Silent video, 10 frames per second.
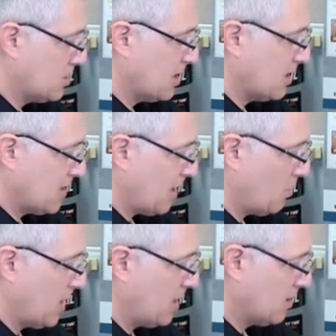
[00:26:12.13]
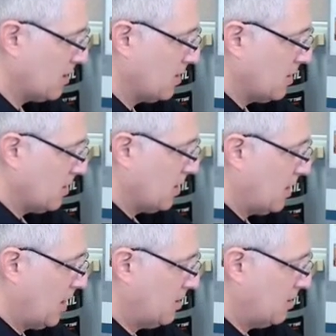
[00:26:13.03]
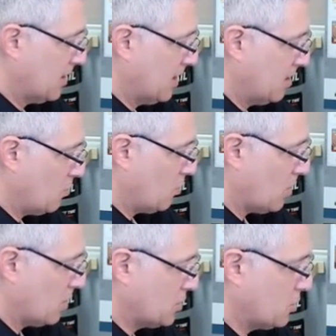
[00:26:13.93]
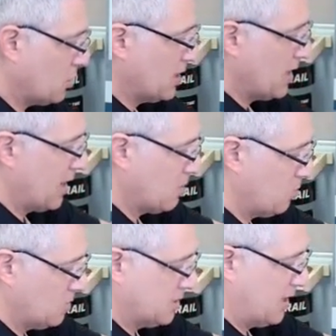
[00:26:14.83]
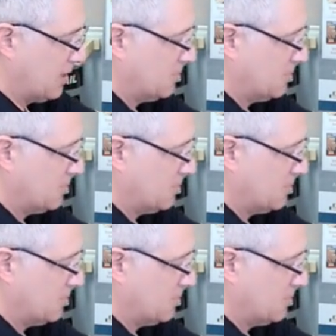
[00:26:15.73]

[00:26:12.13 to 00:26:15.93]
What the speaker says: using it that way. You'll get a more sturdy anchor bolt setting.